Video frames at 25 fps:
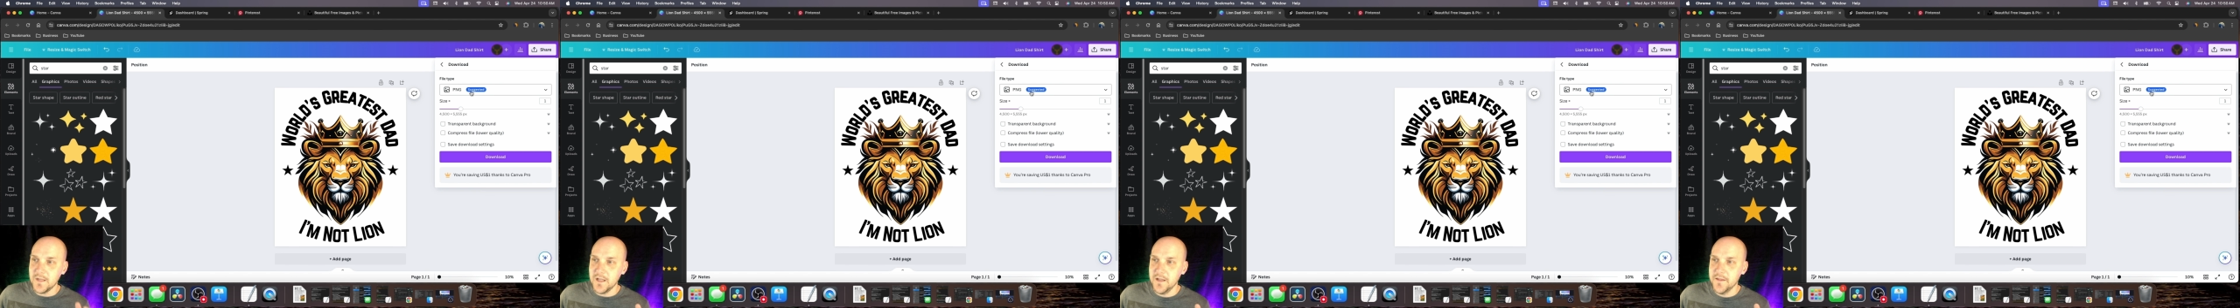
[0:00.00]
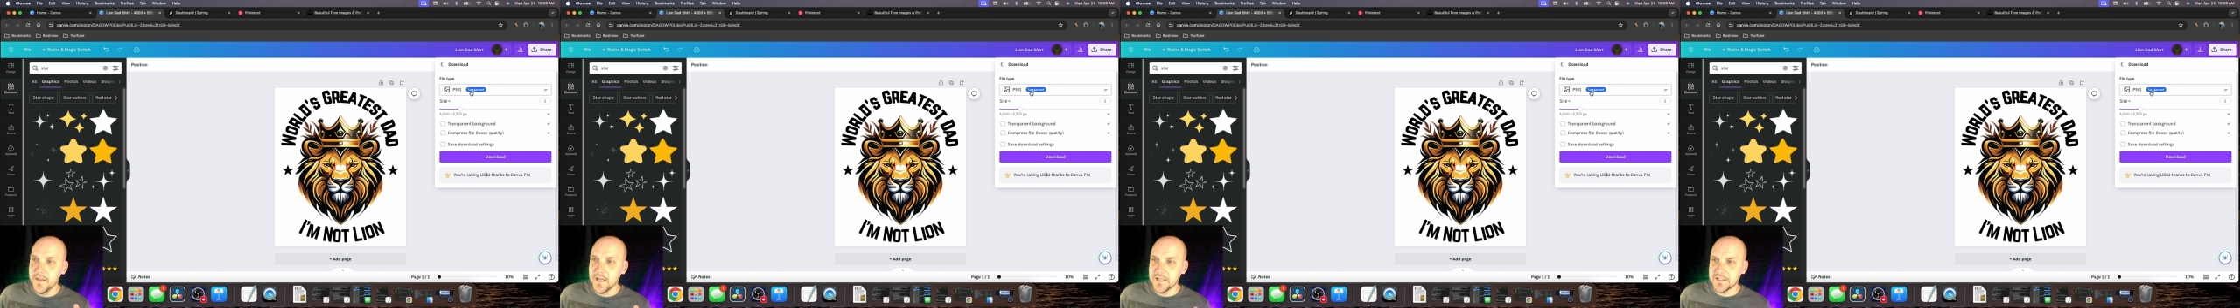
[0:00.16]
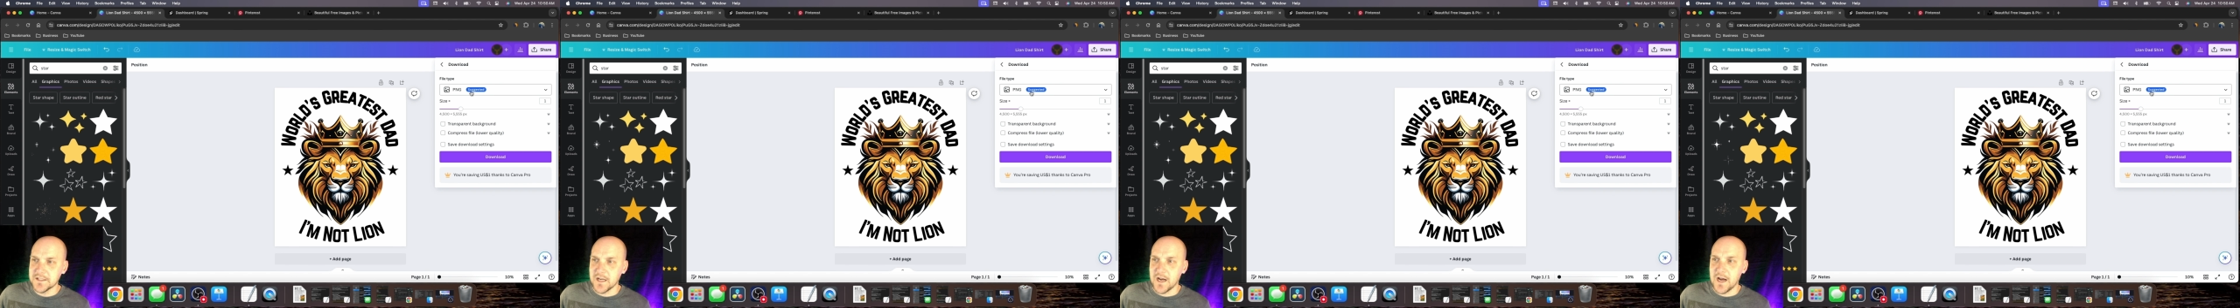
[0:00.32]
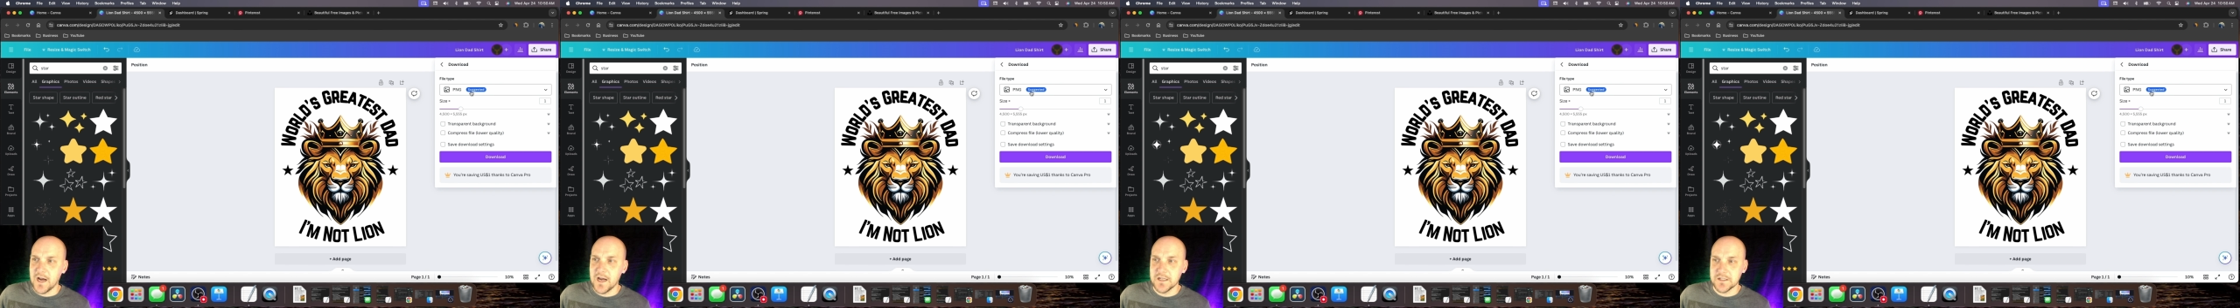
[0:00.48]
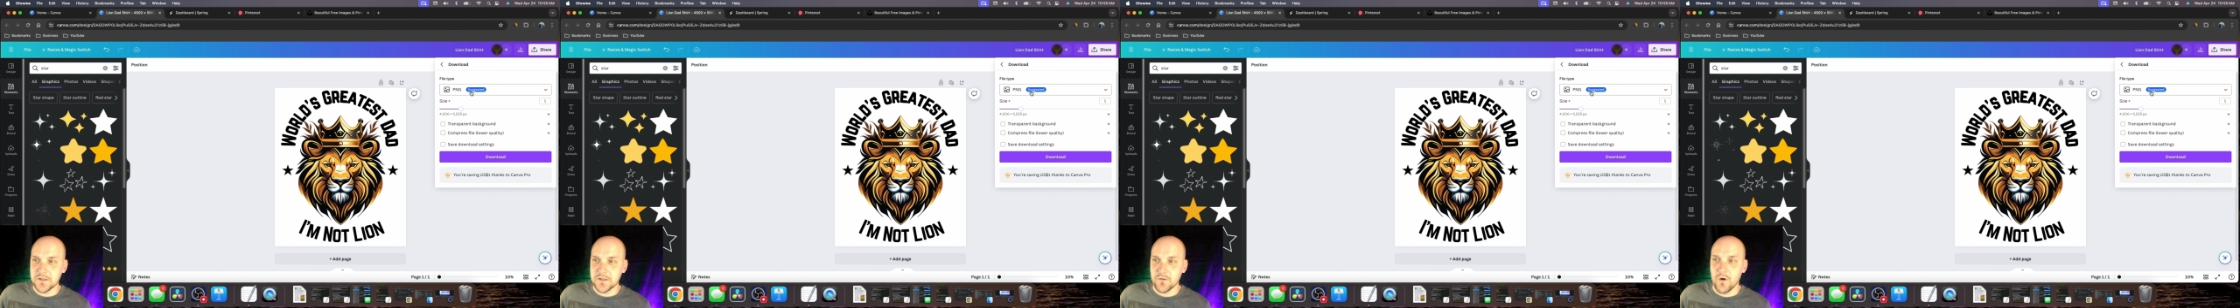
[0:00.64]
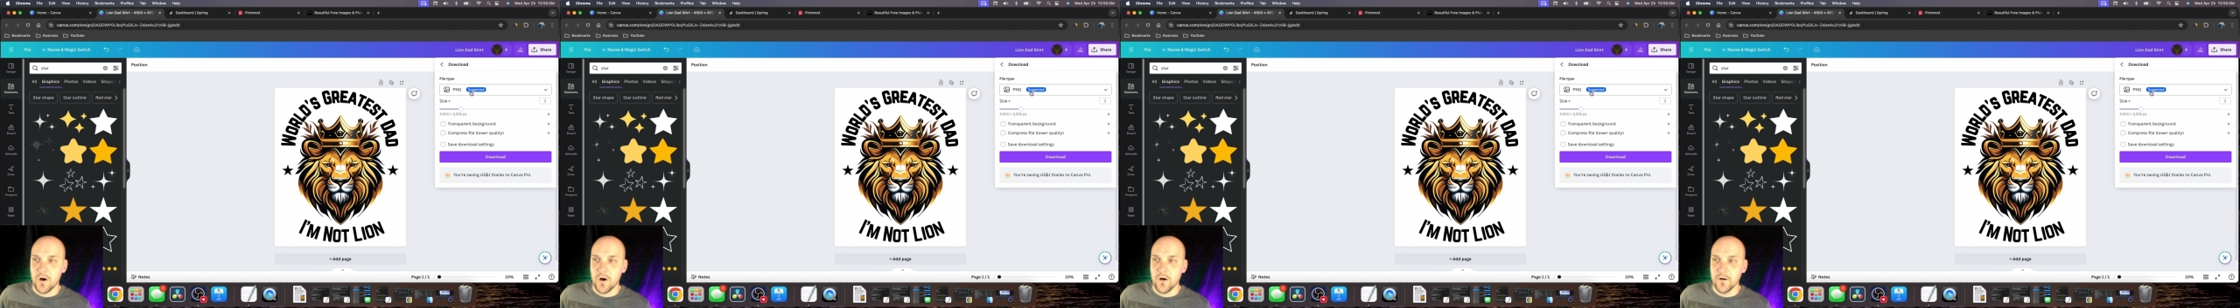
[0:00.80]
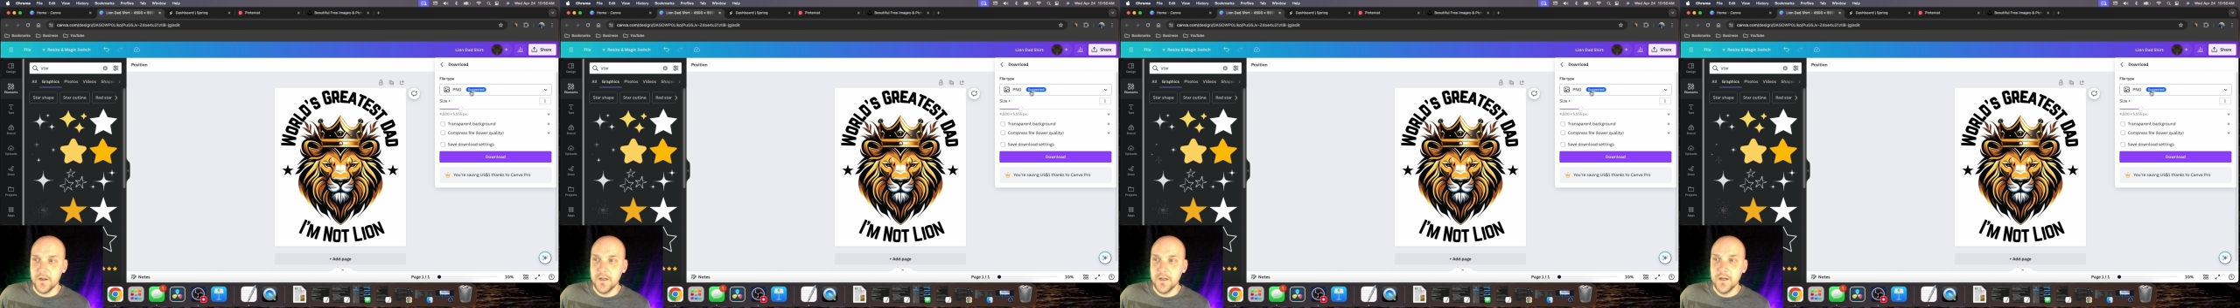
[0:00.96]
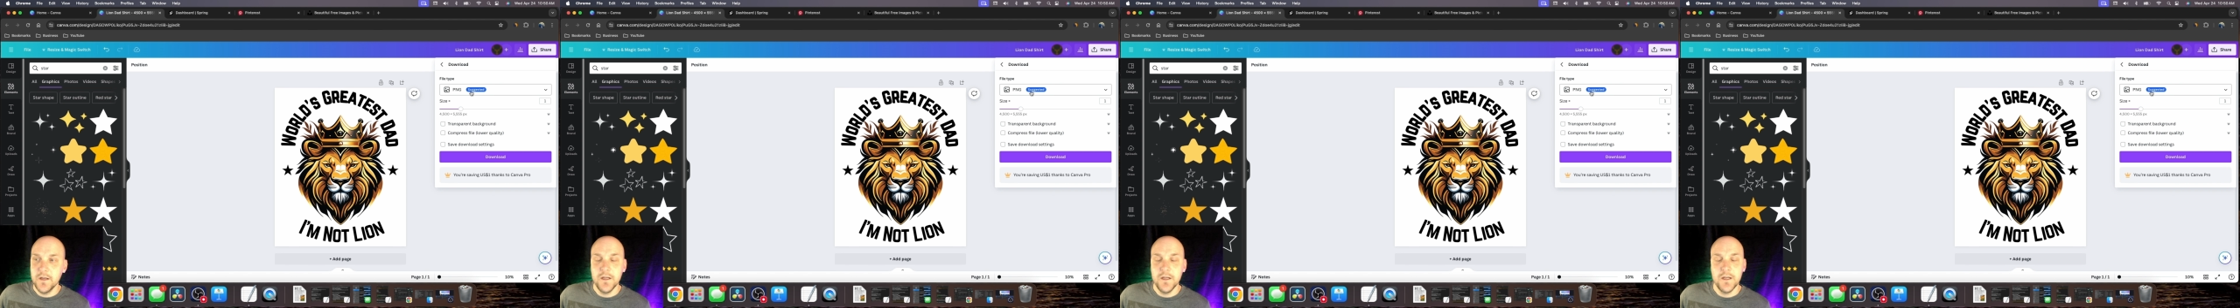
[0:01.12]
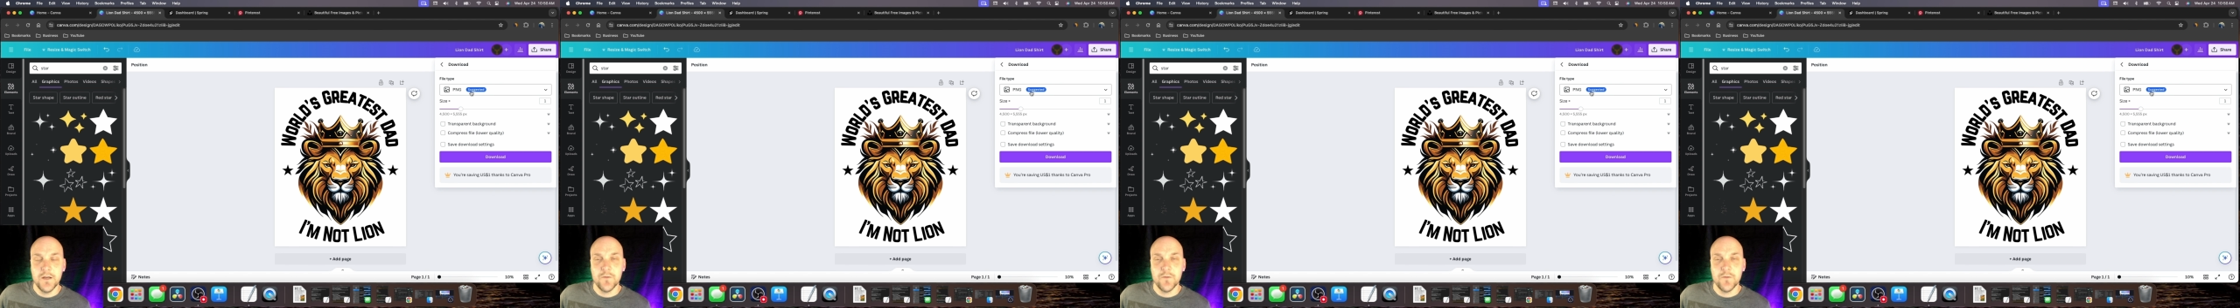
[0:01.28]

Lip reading: That's the highest quality.